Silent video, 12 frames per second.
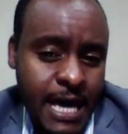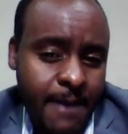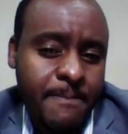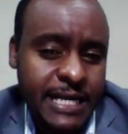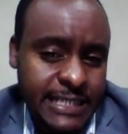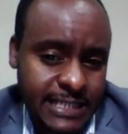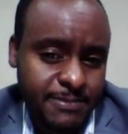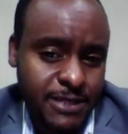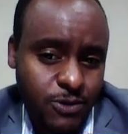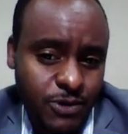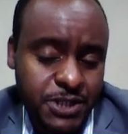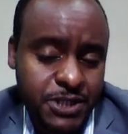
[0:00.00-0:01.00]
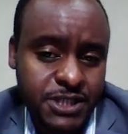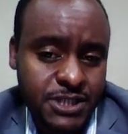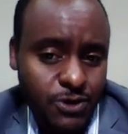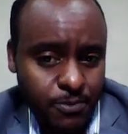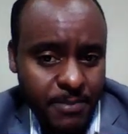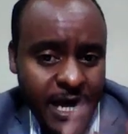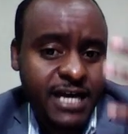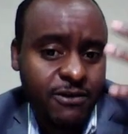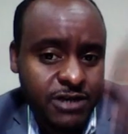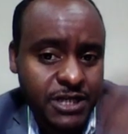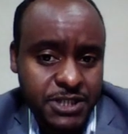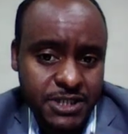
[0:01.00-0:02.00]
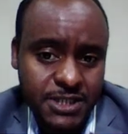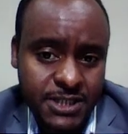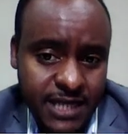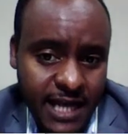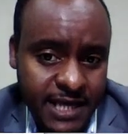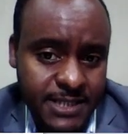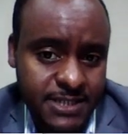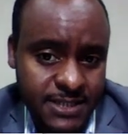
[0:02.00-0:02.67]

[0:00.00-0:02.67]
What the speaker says: multiple questions or many questions, like